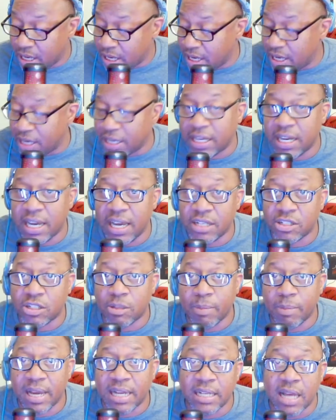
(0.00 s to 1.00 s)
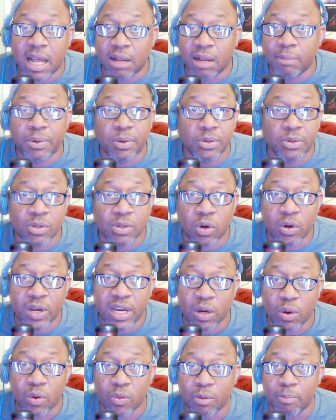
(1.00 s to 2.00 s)
Again, it's your man Dollar Bill Skull
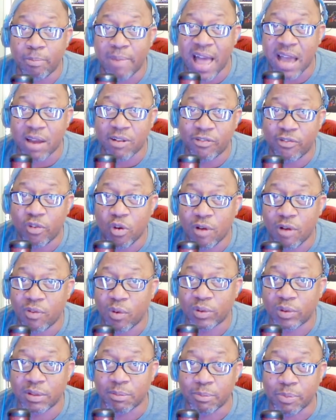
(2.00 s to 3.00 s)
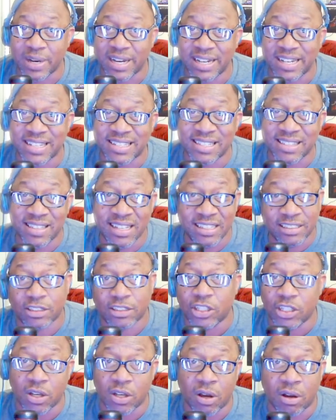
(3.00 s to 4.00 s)
here on the back and forth. I wanted to bring this list
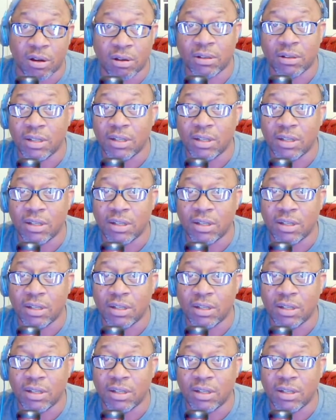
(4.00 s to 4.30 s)
to y'all.